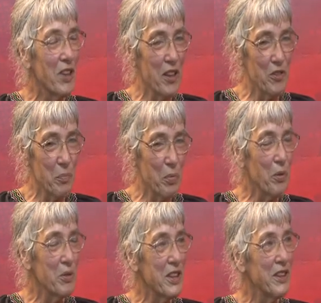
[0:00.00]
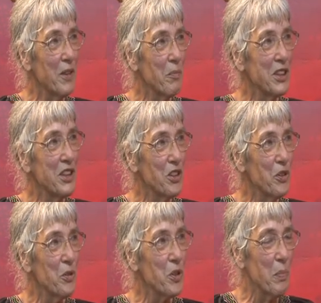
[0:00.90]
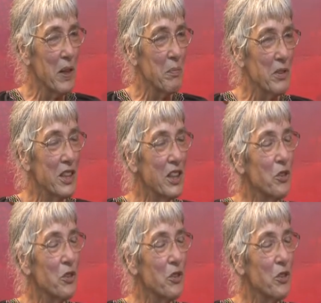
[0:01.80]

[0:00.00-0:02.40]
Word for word: a report in the British newspapers in